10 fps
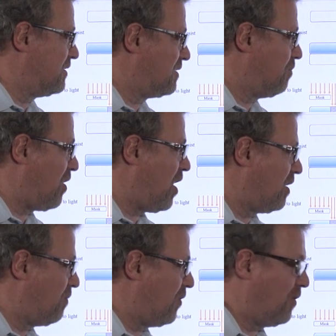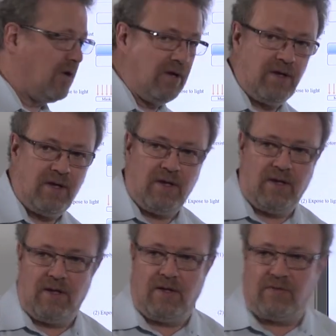is a polymer
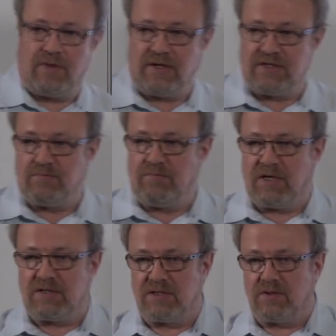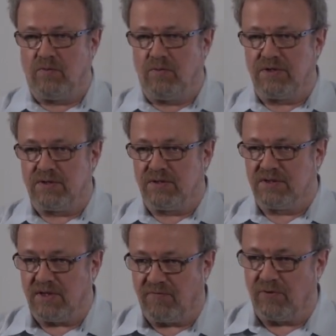that is mixed with
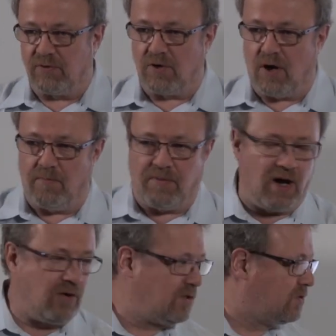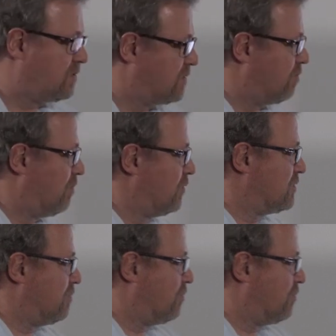several compounds. The most